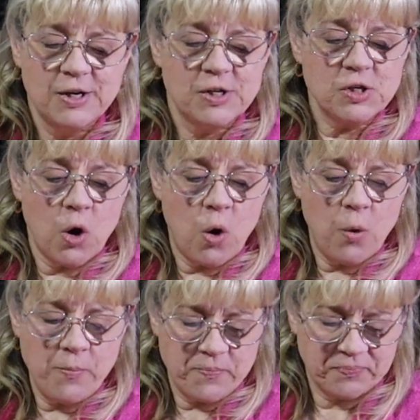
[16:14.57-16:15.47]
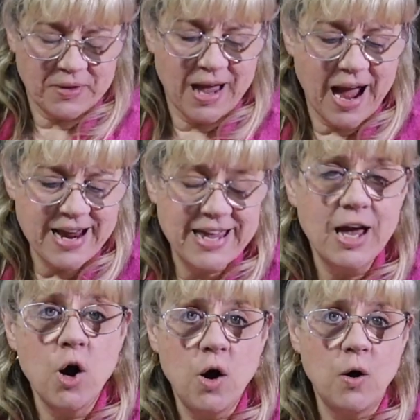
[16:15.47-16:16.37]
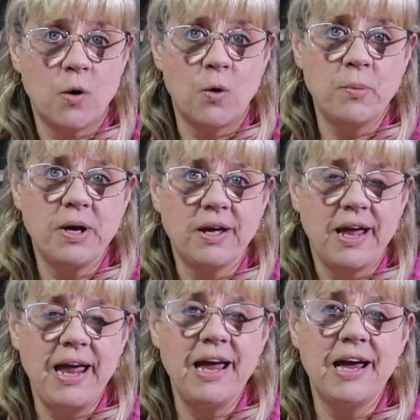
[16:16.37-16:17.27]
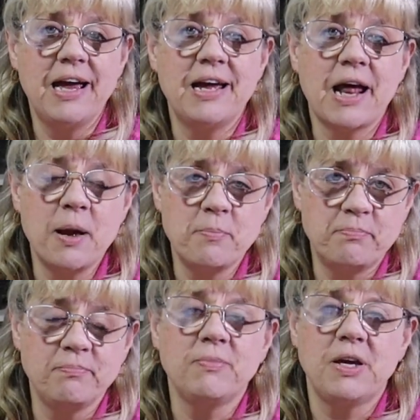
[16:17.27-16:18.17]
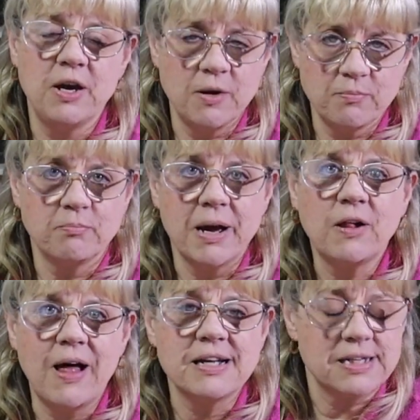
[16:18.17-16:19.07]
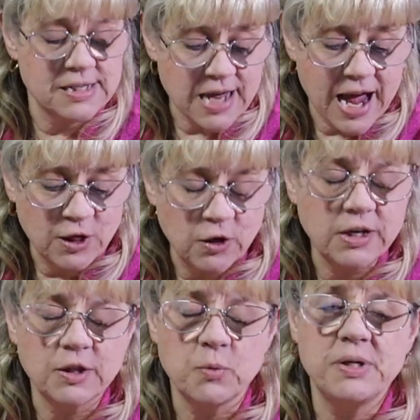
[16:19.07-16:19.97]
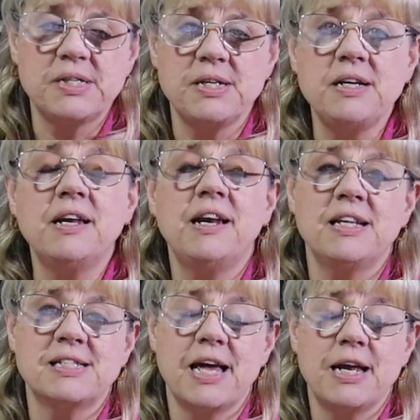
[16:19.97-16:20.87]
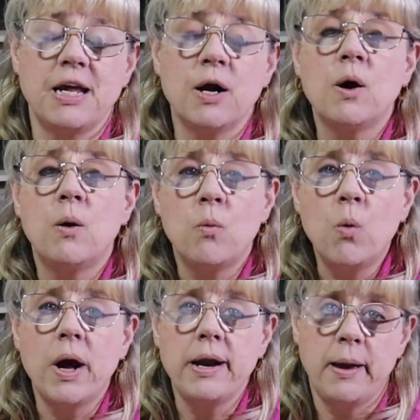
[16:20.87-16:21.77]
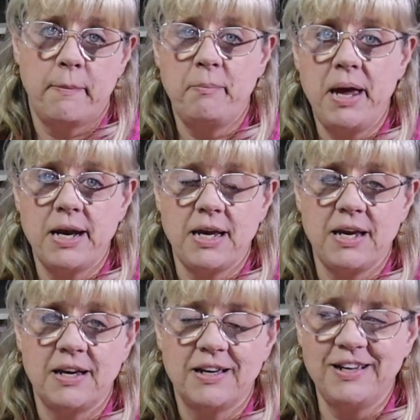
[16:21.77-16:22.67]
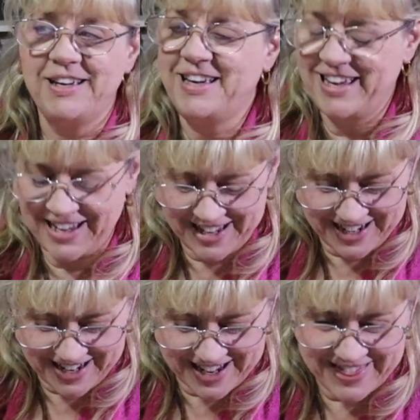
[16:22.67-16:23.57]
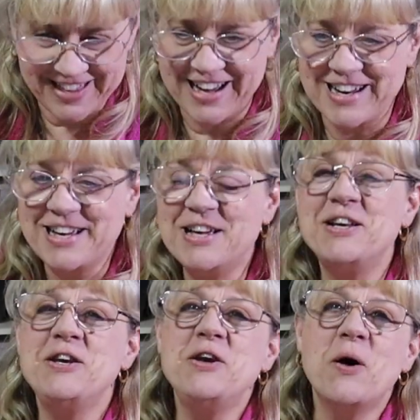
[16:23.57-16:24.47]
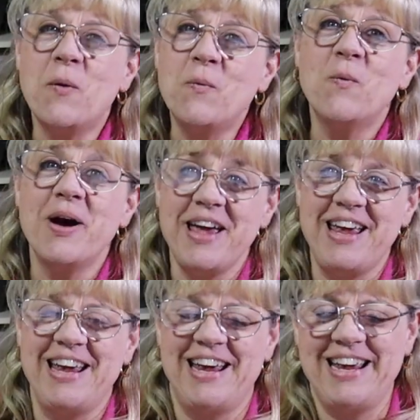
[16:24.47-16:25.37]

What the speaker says: So I get home and I get my glasses. I look at the receipt and it said 1 penny. I thought, no way.